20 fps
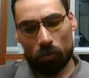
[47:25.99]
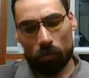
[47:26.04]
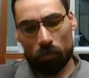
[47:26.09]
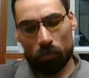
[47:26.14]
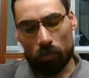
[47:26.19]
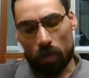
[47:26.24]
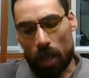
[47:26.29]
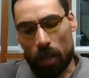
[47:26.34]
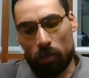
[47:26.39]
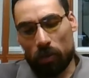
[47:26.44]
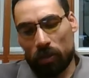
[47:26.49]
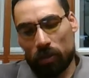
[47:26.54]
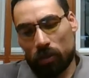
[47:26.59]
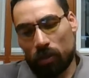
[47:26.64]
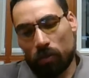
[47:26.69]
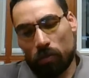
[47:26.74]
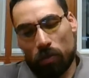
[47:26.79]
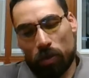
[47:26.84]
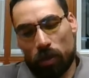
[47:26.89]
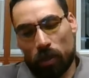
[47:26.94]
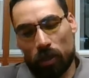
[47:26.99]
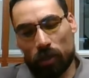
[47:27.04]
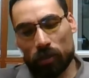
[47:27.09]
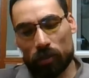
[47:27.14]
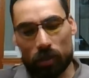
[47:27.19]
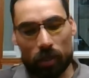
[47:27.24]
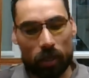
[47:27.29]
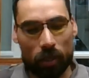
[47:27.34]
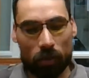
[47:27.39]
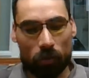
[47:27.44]
Maybe some things
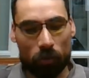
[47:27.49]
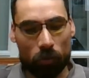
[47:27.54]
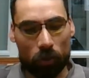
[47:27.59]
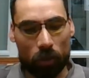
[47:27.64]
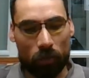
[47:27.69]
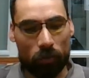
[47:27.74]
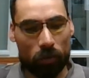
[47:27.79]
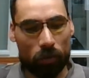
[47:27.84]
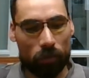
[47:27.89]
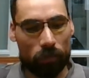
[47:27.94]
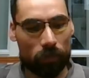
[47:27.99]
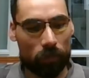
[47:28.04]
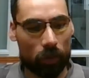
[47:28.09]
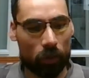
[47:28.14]
like whatever,